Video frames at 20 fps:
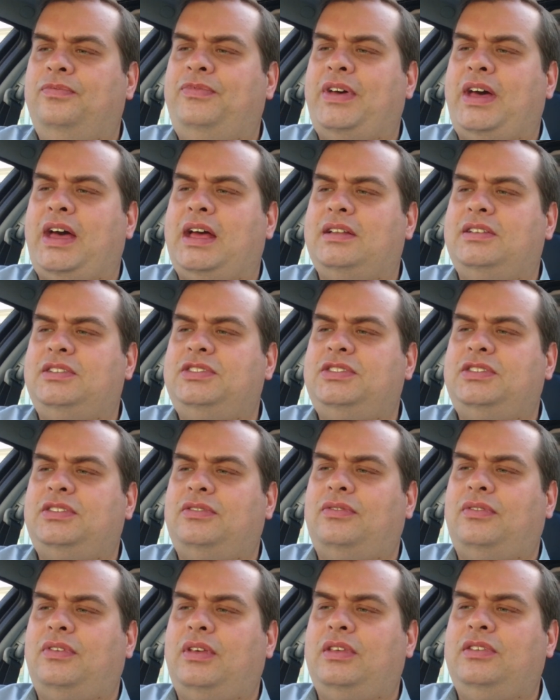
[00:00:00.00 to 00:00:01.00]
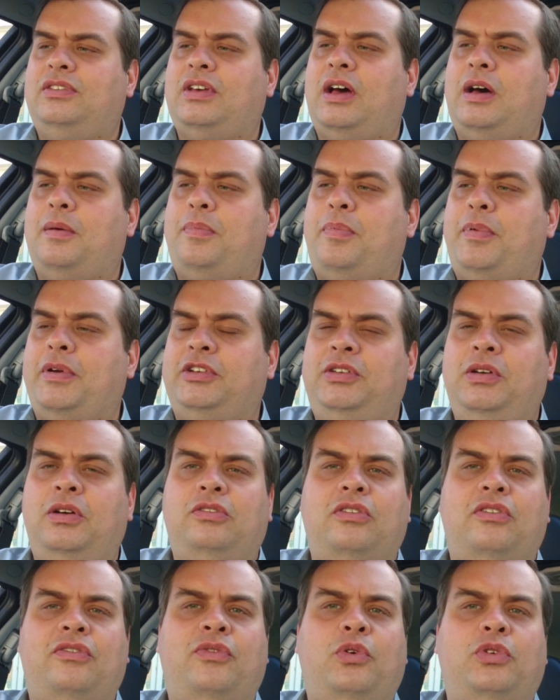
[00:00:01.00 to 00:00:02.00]
that is up by
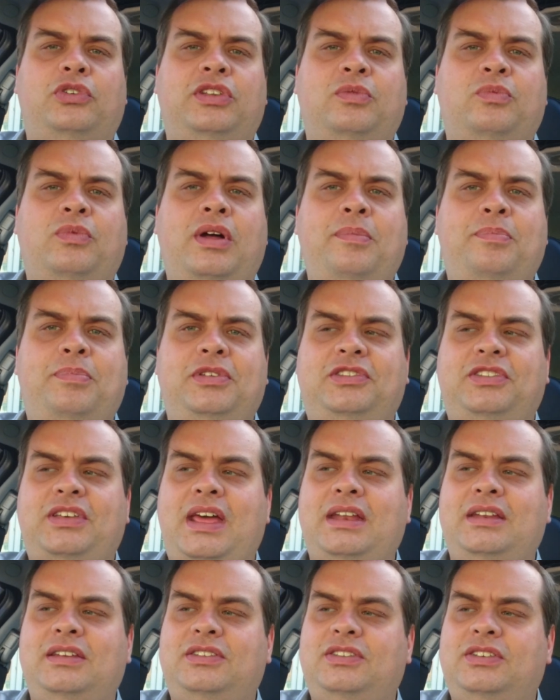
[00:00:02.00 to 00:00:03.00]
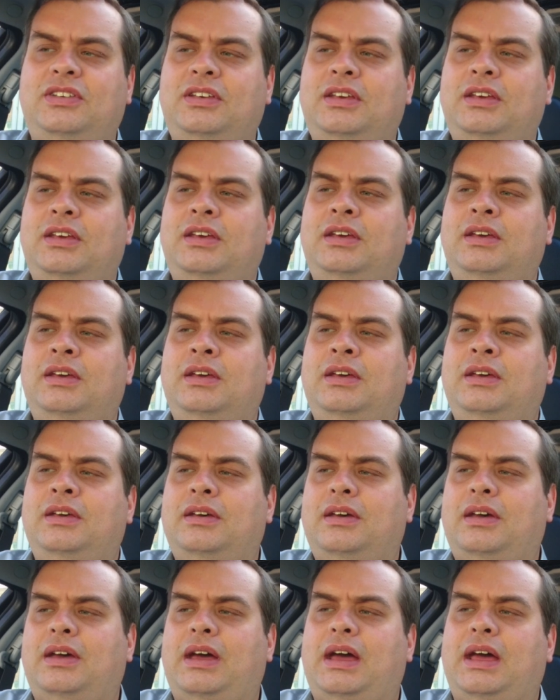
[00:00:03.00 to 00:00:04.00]
241%,
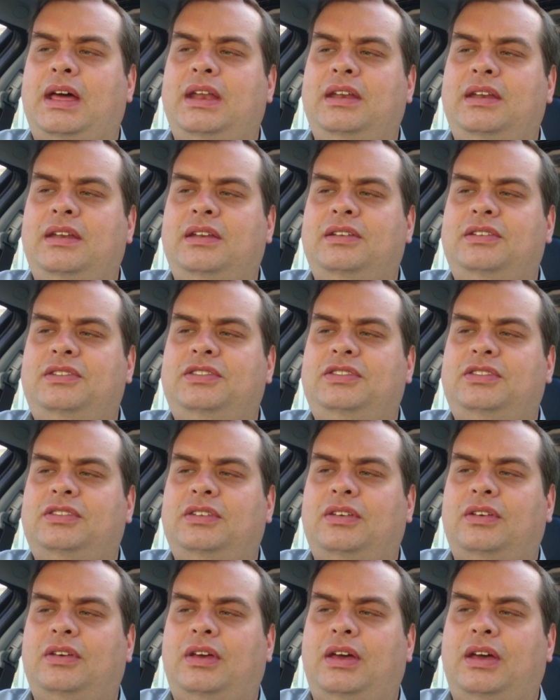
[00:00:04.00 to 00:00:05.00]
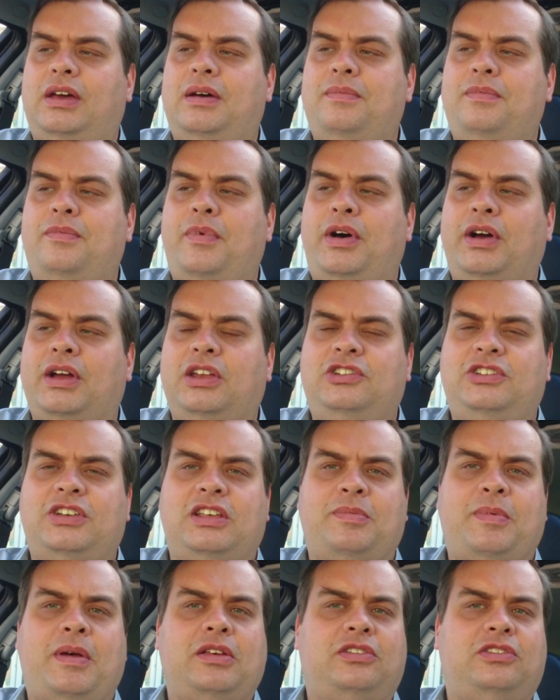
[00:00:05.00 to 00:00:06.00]
and market share
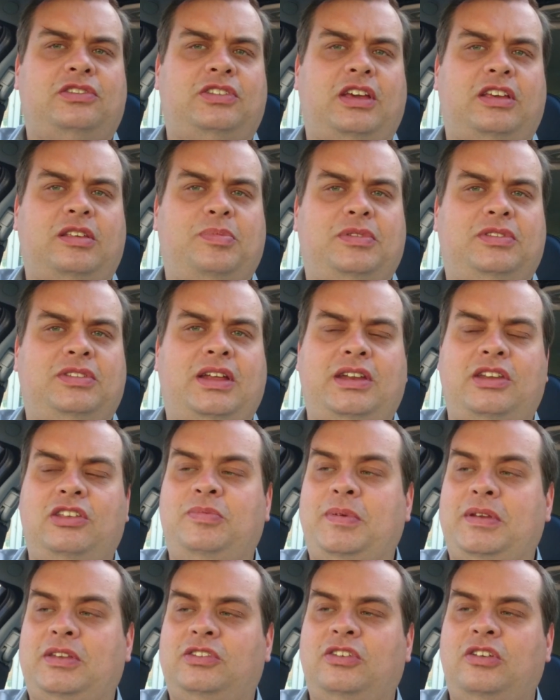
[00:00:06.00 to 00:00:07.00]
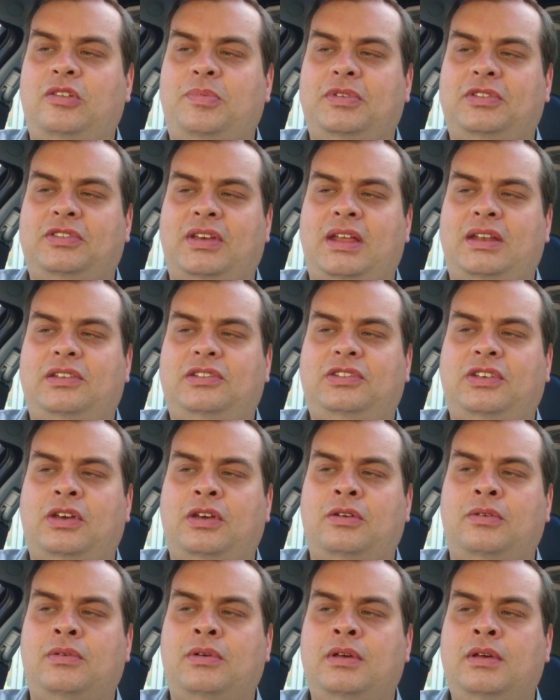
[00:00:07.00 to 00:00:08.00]
is about 6%, it used to be 2%.
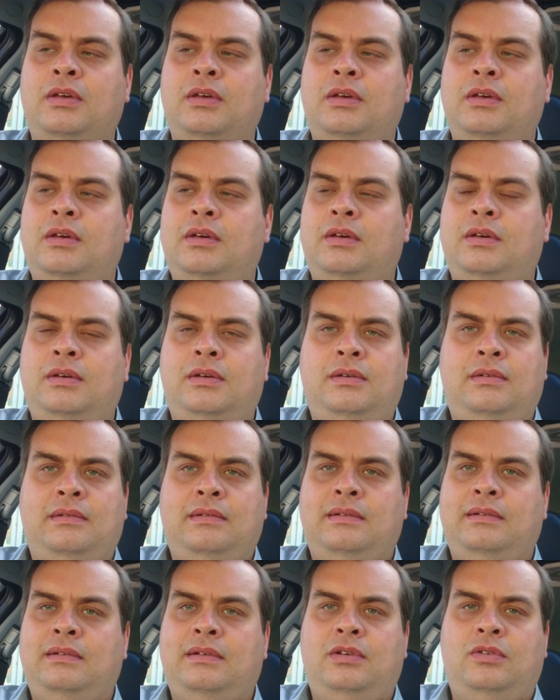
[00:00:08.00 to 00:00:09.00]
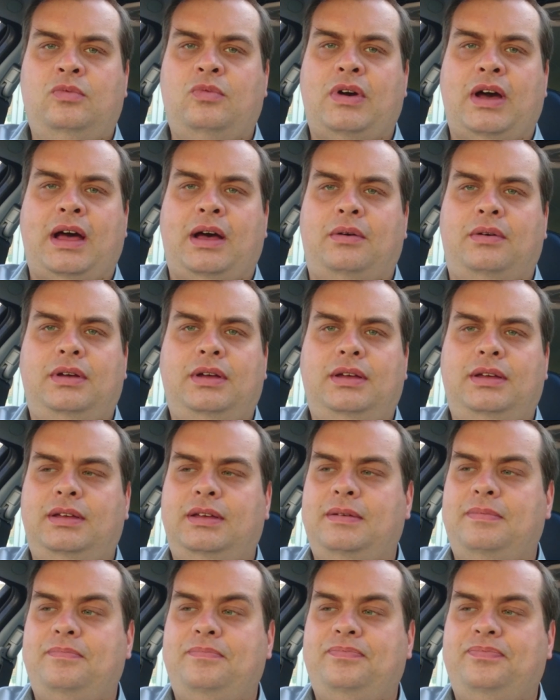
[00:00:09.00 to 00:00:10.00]
So, wow,
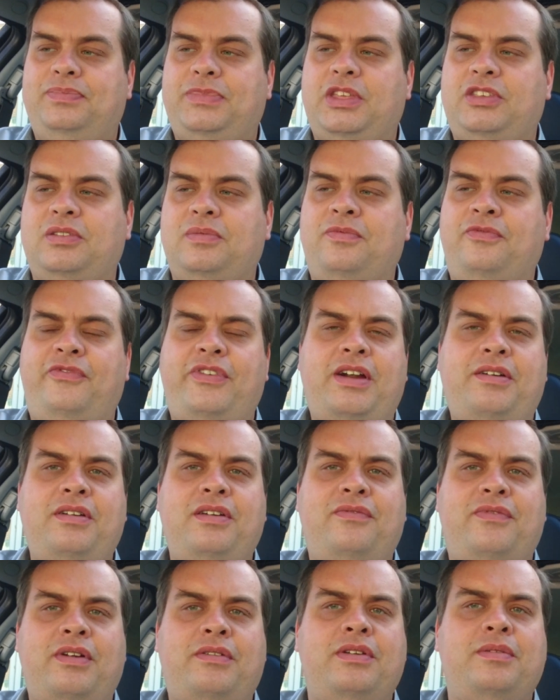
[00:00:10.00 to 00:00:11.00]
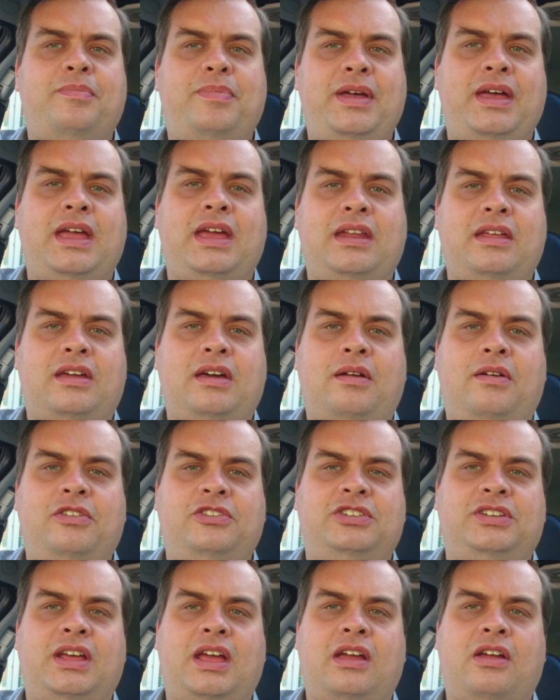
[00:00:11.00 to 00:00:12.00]
some very, very big and
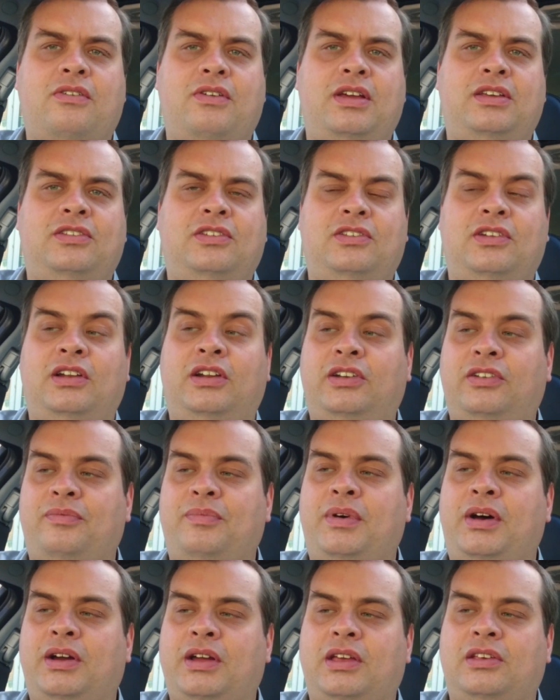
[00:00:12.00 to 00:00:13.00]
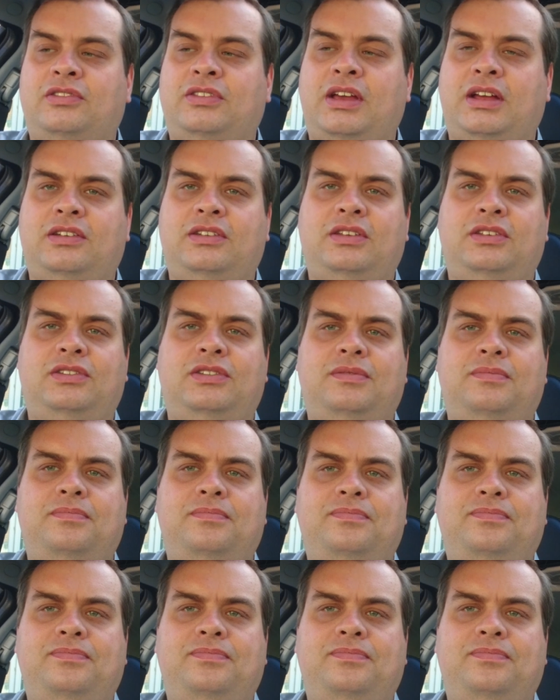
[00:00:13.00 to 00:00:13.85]
encouraging increases in a lot of market sectors.